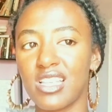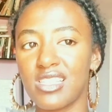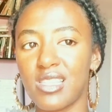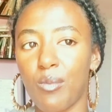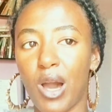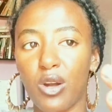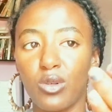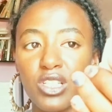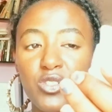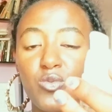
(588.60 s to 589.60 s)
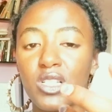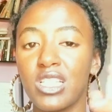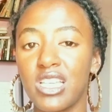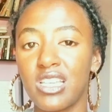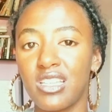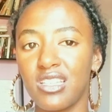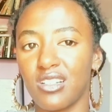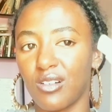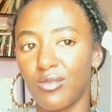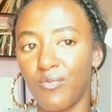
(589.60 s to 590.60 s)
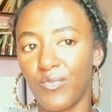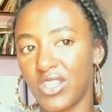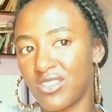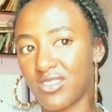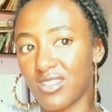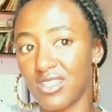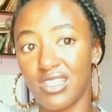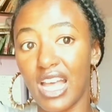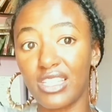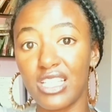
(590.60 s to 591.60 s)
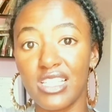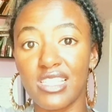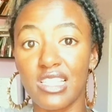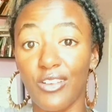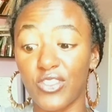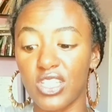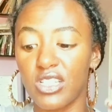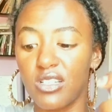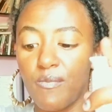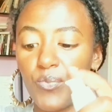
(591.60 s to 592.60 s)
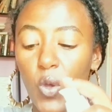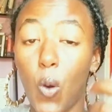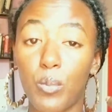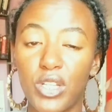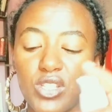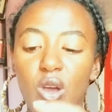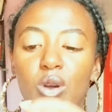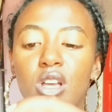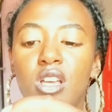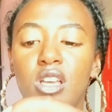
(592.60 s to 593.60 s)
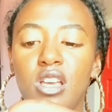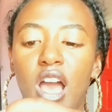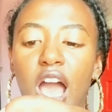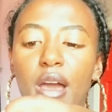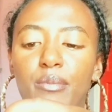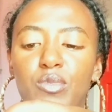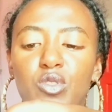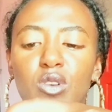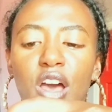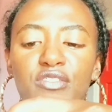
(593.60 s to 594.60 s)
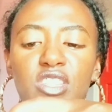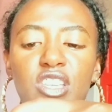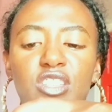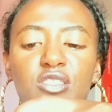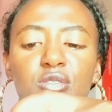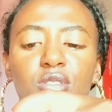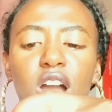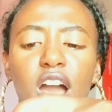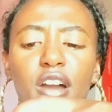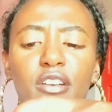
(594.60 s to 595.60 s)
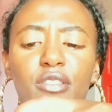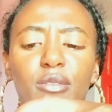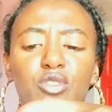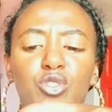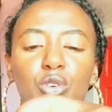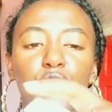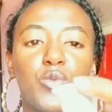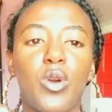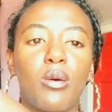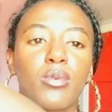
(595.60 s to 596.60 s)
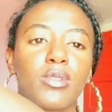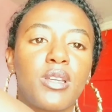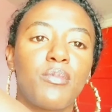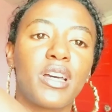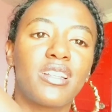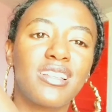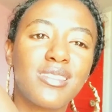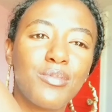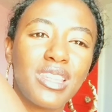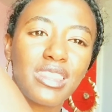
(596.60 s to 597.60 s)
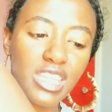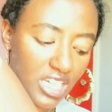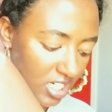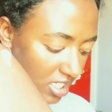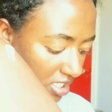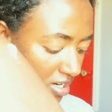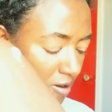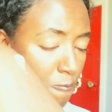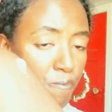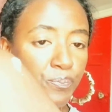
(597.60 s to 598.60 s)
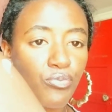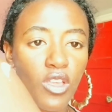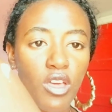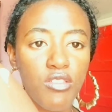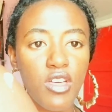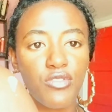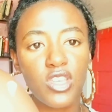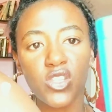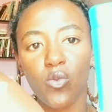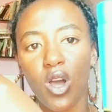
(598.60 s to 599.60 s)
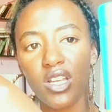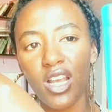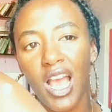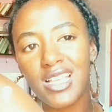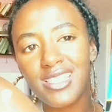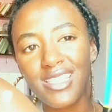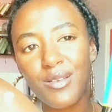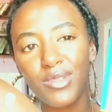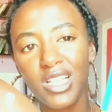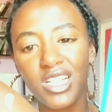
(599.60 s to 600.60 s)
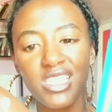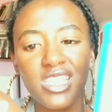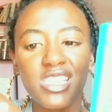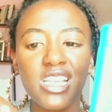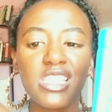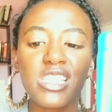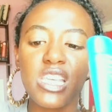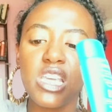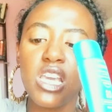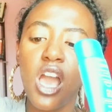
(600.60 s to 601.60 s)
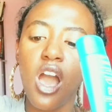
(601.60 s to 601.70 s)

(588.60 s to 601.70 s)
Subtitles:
the bottle is really, you know, nothing is left to open. So I'm sure I've seen you, I haven't shown you probably, but it's a bit thicker. Then this one has similar consistency,